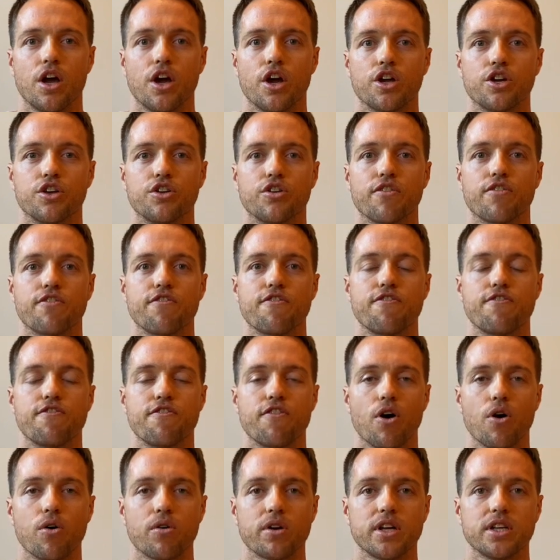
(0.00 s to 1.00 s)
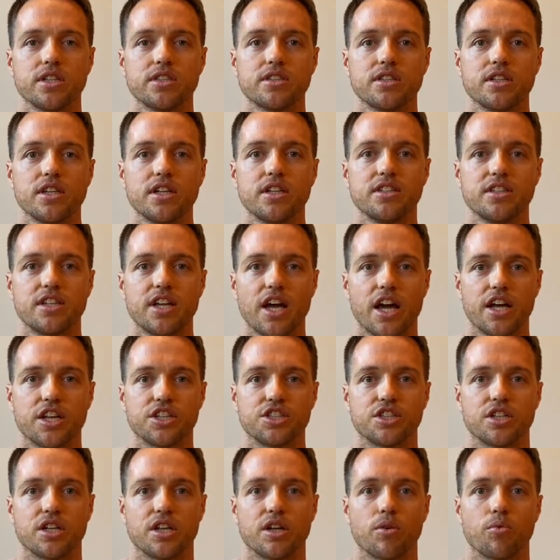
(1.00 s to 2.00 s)
Your focused
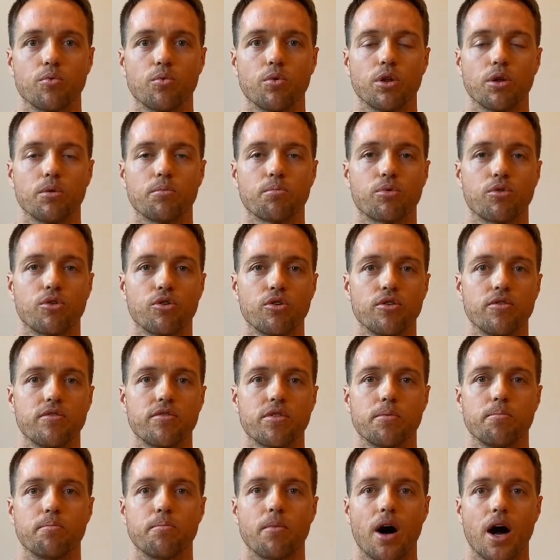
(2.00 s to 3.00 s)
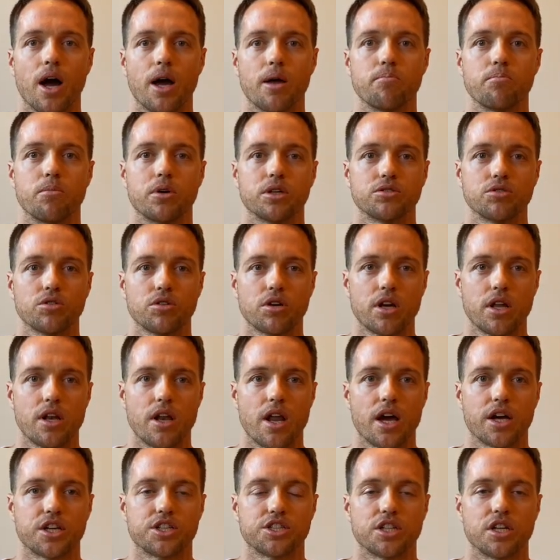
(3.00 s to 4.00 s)
intention will improve the mind-muscle
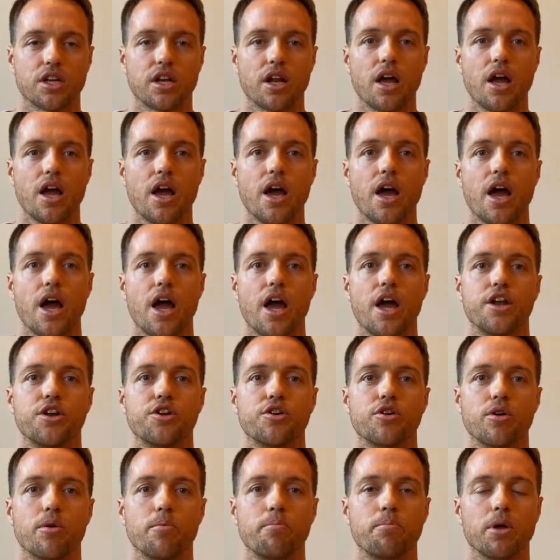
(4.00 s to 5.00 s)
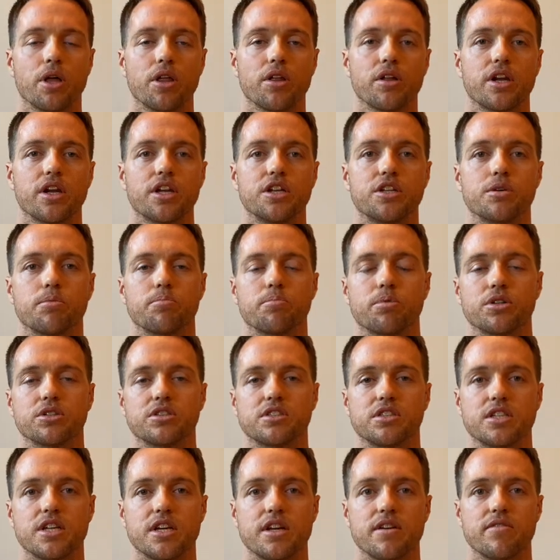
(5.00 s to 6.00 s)
connection and your ability to
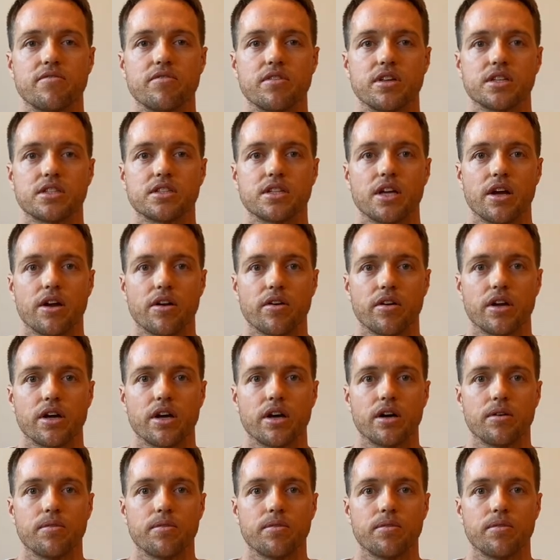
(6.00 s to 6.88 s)
perceive this area.